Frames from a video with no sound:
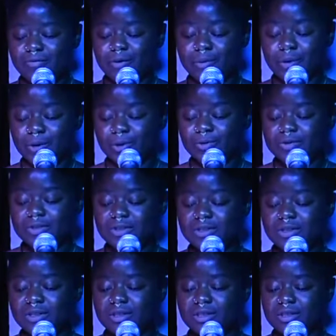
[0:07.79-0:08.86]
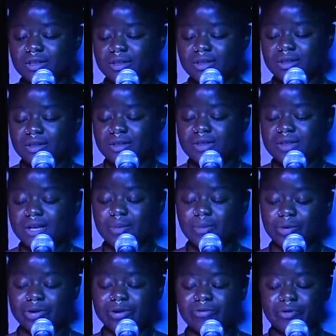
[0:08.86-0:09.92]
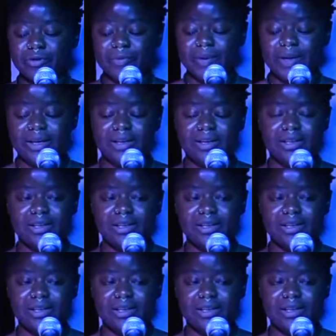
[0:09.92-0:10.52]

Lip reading: Remote, separate from me.